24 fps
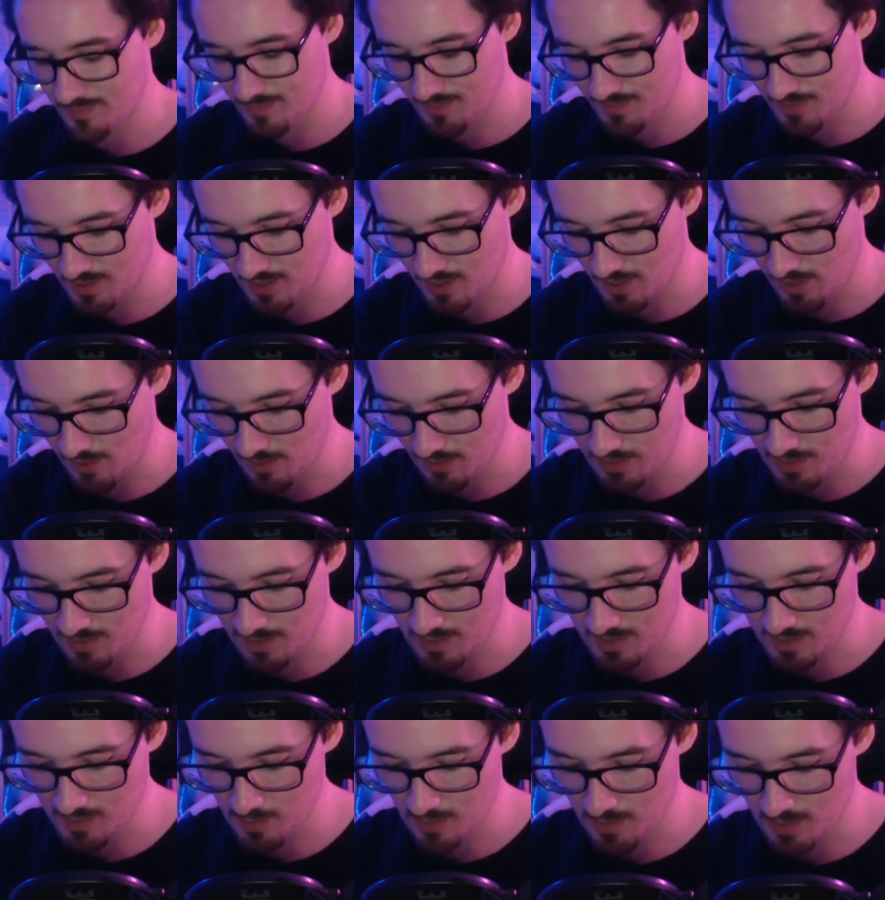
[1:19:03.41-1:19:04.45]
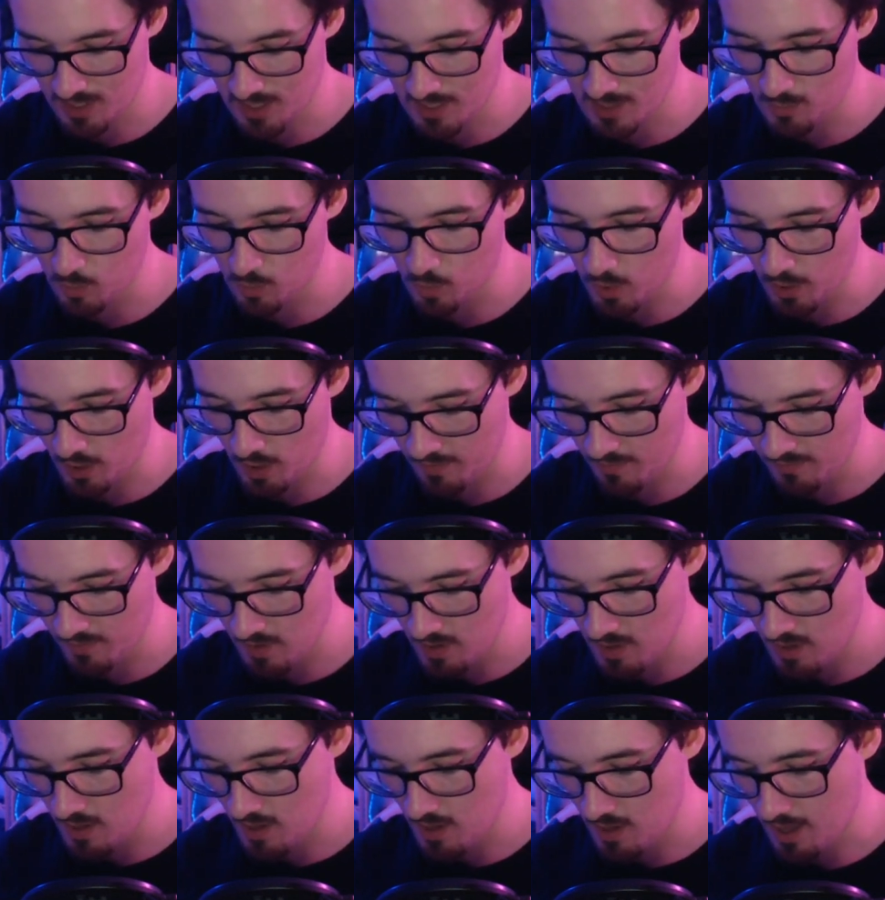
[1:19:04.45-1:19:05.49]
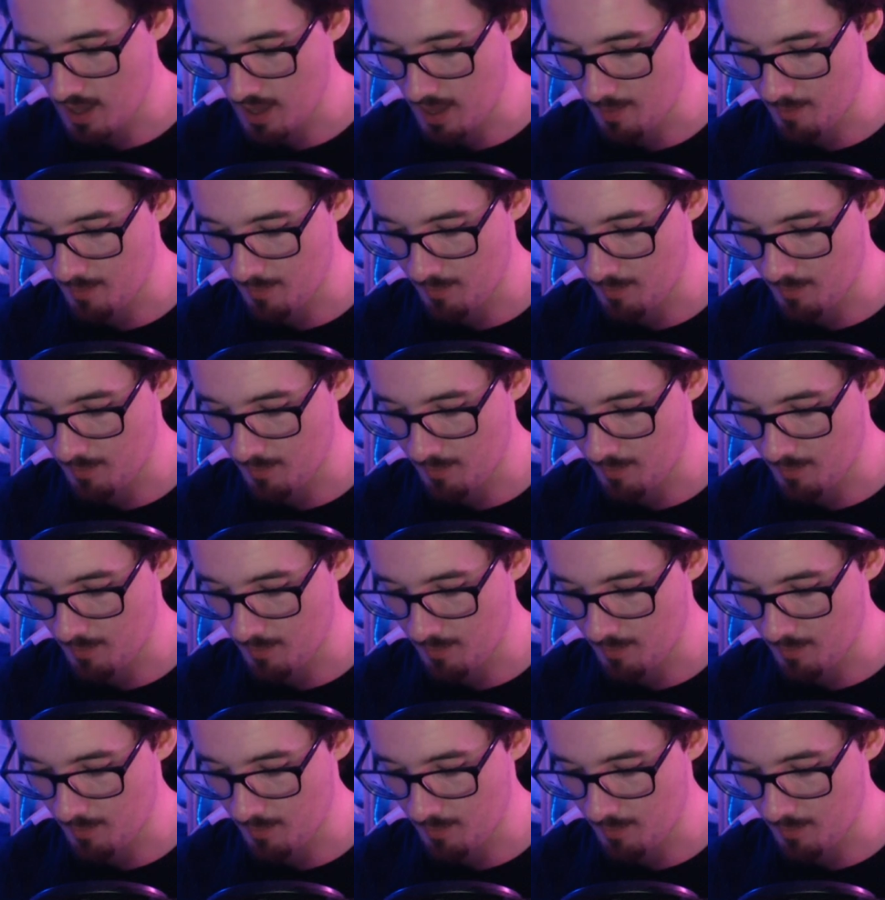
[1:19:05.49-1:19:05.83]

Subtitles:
security thing, so I think it's worn off. Yeah,